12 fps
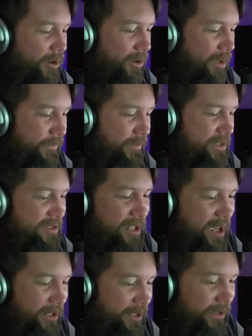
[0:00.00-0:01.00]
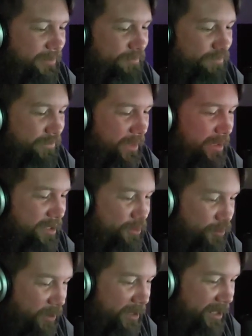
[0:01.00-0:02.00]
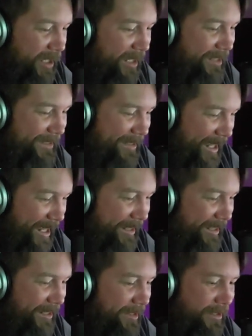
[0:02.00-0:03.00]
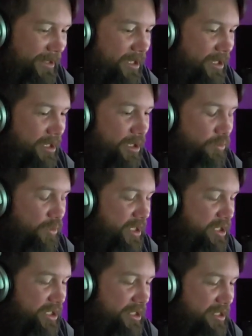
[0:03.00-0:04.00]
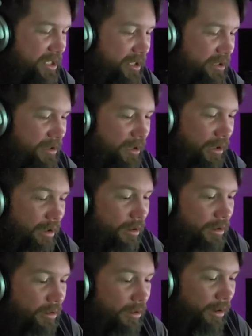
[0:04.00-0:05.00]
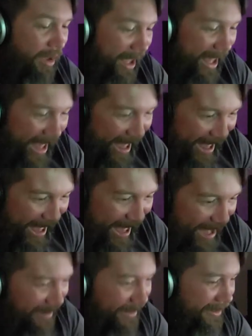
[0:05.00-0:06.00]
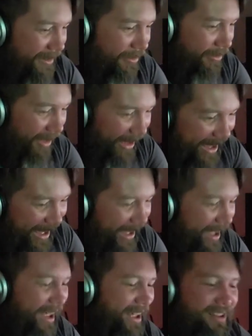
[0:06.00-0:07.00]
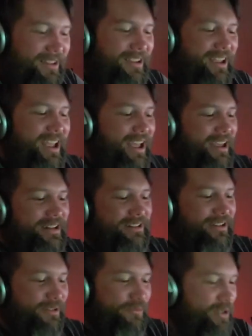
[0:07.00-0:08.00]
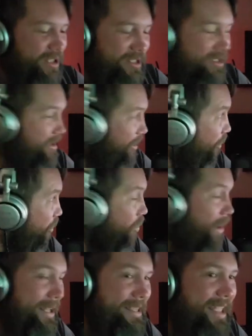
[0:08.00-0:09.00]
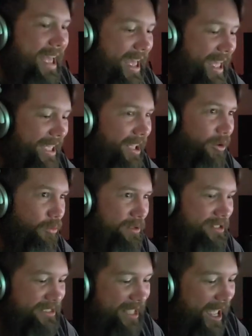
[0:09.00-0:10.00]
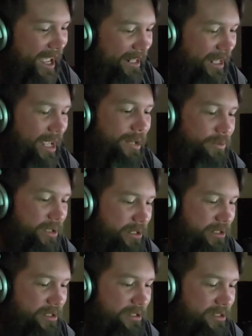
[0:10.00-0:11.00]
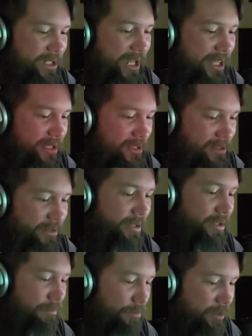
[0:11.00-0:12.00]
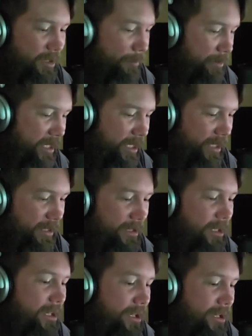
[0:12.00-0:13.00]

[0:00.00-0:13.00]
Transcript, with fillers: all of a sudden, this one guy, Danny, we just hear, ah! Ah! and we just go, what the hell was that? And we just see this little plump kid